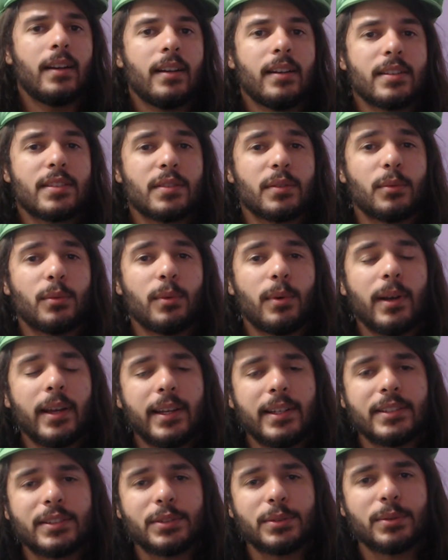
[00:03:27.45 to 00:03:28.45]
It's
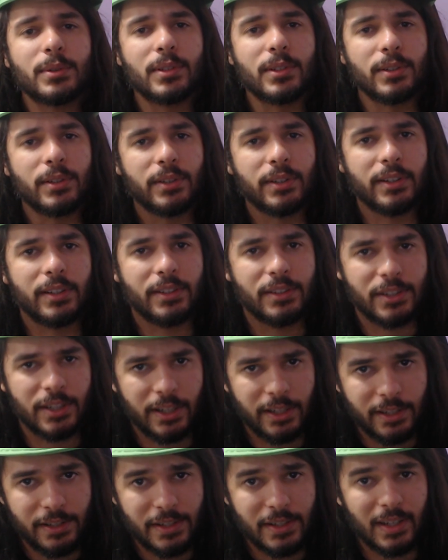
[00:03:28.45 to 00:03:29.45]
way too early to
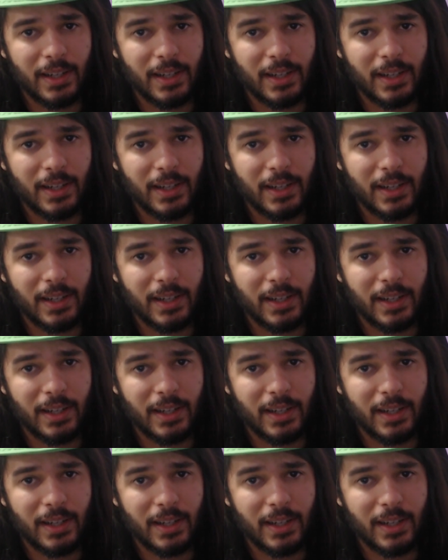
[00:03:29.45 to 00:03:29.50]
judge.